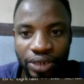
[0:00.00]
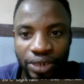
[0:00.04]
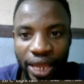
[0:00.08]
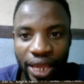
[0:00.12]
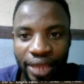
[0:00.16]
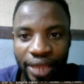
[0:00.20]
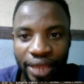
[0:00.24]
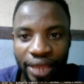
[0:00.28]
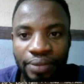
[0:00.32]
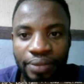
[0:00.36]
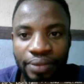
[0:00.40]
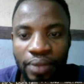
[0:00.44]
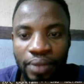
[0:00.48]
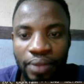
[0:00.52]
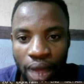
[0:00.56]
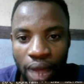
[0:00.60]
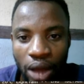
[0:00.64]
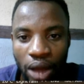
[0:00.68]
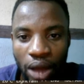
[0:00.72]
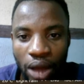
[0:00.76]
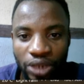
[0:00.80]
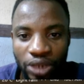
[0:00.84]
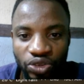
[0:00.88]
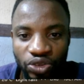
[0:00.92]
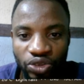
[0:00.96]
day.
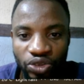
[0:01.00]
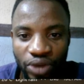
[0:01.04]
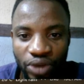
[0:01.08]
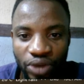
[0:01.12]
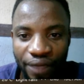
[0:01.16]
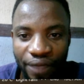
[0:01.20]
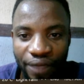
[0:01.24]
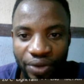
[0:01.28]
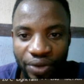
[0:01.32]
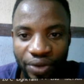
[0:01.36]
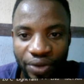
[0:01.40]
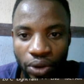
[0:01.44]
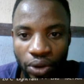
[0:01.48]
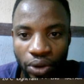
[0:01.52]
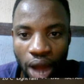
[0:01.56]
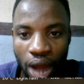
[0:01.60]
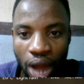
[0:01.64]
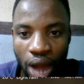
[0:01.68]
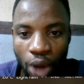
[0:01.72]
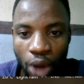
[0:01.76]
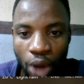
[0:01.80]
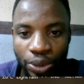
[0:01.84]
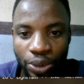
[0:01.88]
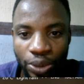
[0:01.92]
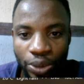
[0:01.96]
In today's
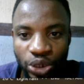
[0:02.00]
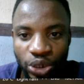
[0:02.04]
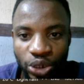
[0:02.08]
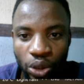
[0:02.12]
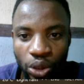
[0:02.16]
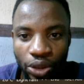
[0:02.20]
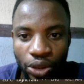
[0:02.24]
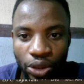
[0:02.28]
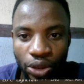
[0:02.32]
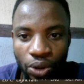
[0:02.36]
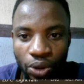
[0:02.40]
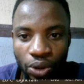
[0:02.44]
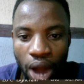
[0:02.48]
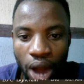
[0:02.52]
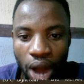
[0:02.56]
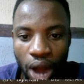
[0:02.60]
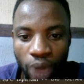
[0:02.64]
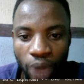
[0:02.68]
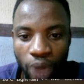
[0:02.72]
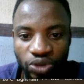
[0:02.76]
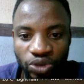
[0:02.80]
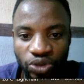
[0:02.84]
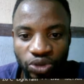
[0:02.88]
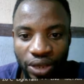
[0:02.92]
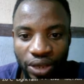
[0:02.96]
video I'll be showing you
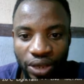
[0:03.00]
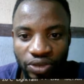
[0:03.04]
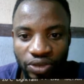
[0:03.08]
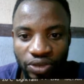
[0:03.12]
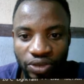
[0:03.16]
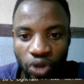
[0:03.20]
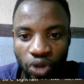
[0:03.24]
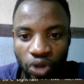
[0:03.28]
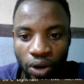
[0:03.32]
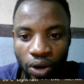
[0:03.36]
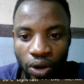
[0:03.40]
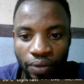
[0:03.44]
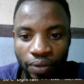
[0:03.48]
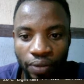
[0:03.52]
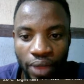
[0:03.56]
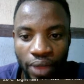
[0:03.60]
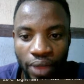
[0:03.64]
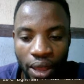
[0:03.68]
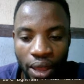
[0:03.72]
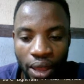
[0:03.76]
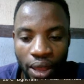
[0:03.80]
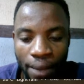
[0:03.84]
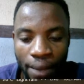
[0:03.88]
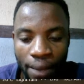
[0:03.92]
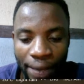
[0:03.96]
how to install
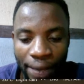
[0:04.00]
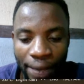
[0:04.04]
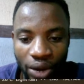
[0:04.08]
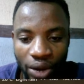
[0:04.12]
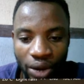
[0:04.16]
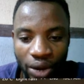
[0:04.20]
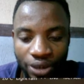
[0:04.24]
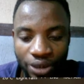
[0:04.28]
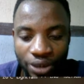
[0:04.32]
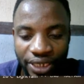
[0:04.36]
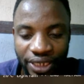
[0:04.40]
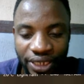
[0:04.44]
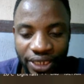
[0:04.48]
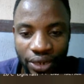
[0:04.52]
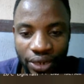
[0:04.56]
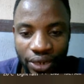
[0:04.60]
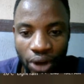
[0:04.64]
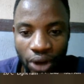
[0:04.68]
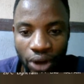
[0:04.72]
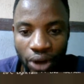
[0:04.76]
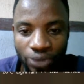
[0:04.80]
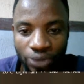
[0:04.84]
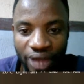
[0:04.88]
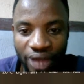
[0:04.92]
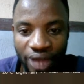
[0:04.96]

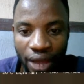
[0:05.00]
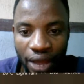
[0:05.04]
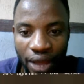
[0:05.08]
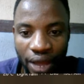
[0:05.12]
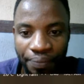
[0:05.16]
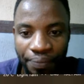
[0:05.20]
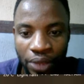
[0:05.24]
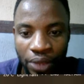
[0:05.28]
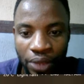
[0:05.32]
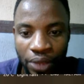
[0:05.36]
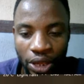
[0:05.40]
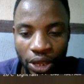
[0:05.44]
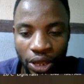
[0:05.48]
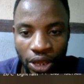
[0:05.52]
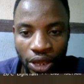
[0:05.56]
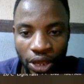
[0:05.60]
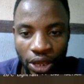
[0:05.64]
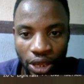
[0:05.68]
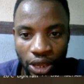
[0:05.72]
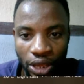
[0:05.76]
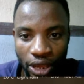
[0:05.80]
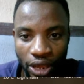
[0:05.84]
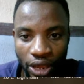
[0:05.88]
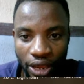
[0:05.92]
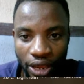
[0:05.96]
MikroTik router
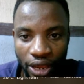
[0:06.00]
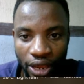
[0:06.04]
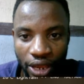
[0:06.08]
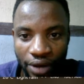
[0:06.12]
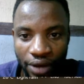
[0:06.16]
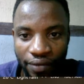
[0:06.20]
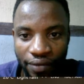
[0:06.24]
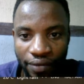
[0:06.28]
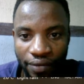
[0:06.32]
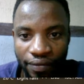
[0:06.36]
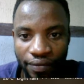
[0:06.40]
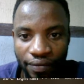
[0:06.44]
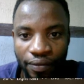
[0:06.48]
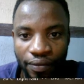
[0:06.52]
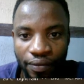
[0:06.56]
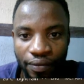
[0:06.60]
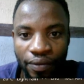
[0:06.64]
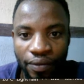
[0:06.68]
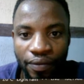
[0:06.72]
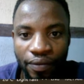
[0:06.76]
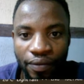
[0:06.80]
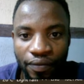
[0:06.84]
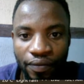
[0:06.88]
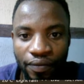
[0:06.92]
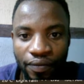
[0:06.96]
in
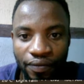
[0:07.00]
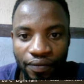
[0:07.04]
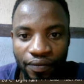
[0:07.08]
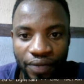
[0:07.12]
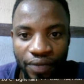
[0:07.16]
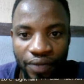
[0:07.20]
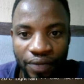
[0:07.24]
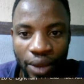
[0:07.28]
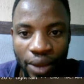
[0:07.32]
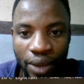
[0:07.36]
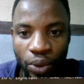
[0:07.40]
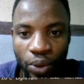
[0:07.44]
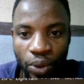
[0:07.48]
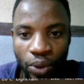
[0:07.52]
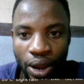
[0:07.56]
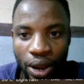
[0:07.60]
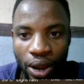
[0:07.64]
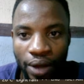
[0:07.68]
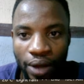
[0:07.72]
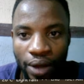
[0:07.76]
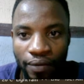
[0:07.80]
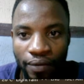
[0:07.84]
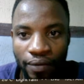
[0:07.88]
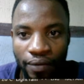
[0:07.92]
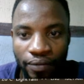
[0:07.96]

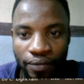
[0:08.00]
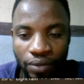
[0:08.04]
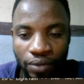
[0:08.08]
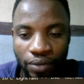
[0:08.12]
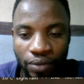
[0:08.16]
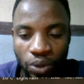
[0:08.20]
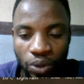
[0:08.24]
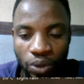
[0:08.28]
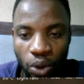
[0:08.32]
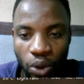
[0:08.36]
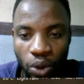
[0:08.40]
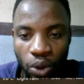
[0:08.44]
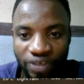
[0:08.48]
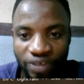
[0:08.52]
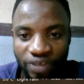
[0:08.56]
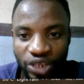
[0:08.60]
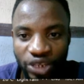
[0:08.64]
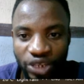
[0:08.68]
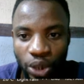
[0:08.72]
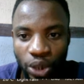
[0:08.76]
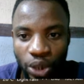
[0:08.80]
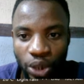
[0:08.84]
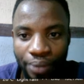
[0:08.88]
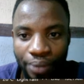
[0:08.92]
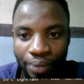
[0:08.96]
VMware
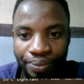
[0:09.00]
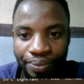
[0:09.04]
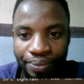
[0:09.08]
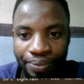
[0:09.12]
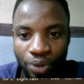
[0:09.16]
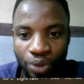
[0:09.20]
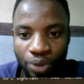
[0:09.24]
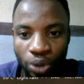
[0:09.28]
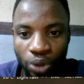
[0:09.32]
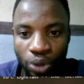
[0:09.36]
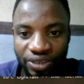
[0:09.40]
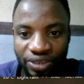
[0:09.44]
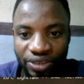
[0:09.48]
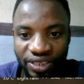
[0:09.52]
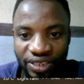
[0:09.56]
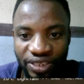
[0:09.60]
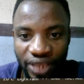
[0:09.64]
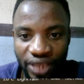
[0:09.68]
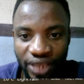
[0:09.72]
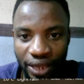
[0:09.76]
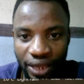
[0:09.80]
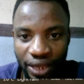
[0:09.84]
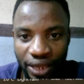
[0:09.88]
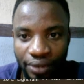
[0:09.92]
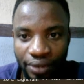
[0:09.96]
Workstation Pro
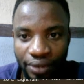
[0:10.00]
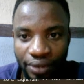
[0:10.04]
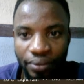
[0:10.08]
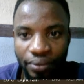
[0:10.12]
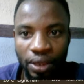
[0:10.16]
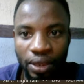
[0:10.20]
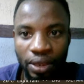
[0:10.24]
16.